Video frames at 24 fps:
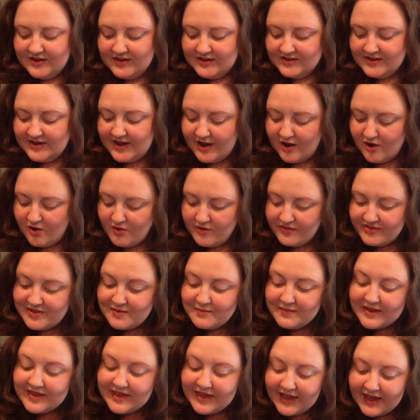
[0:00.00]
Now, the
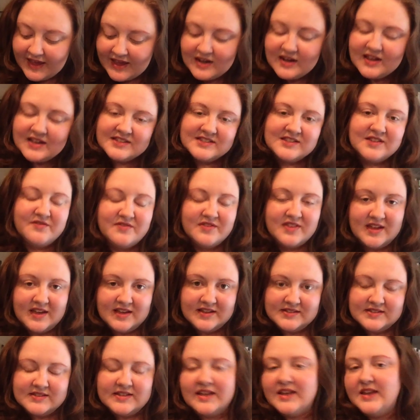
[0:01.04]
mechanics of
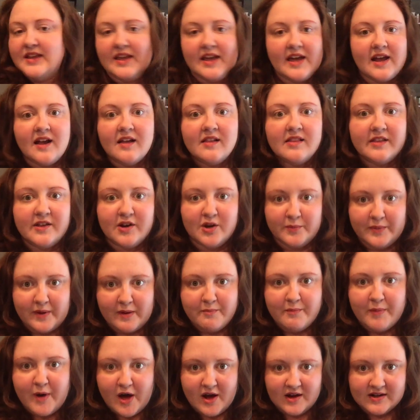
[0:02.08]
this can get a little
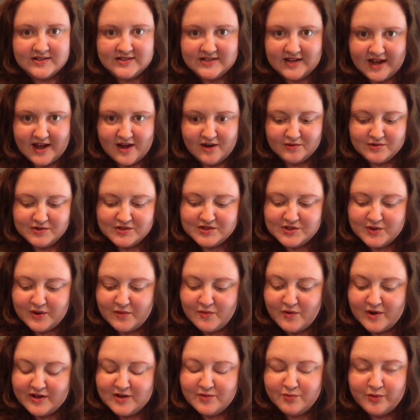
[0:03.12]
bit bogged down, so I
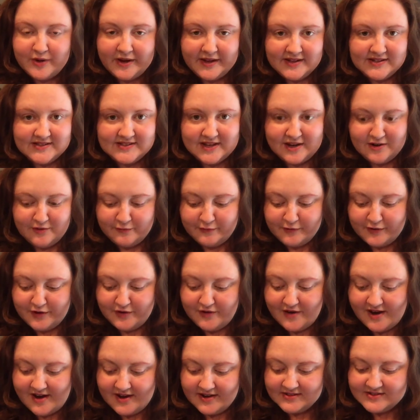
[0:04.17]
wanted to break it down for you
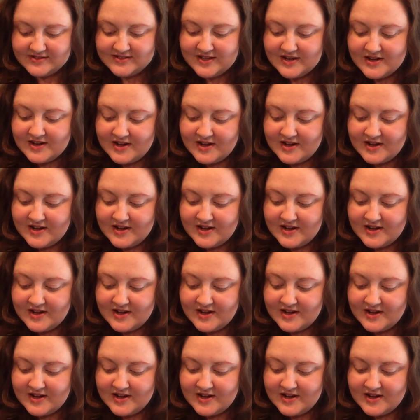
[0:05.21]
guys.